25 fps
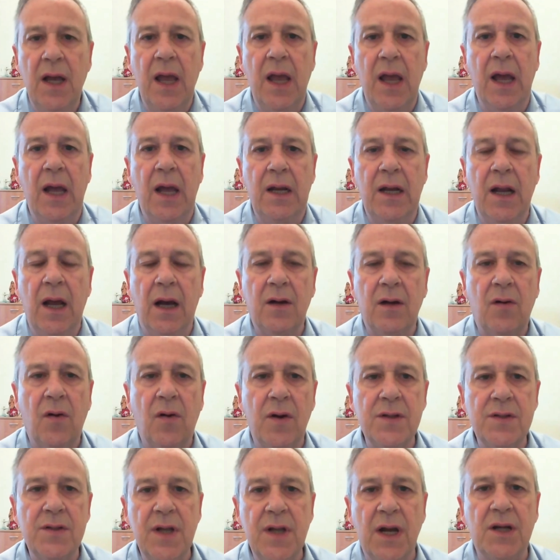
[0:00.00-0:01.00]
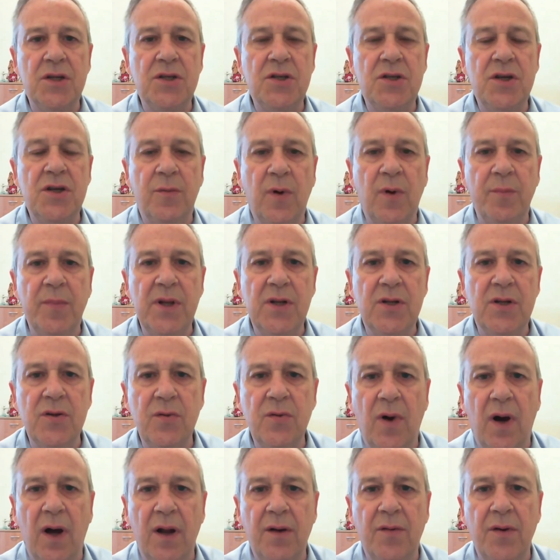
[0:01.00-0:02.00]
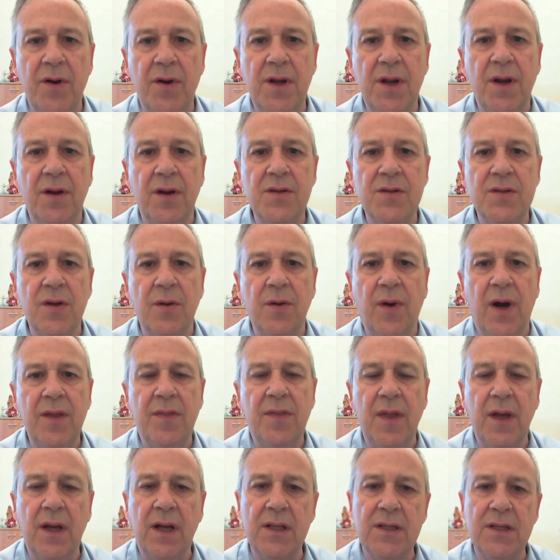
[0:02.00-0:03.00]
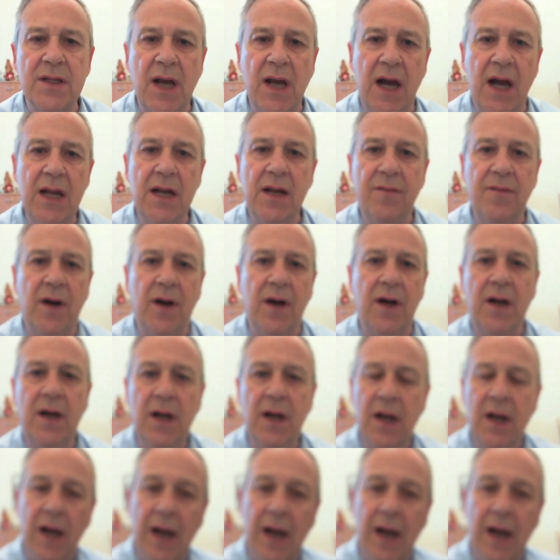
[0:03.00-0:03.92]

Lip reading: and of course next year will be 200 years. So I think it's kind of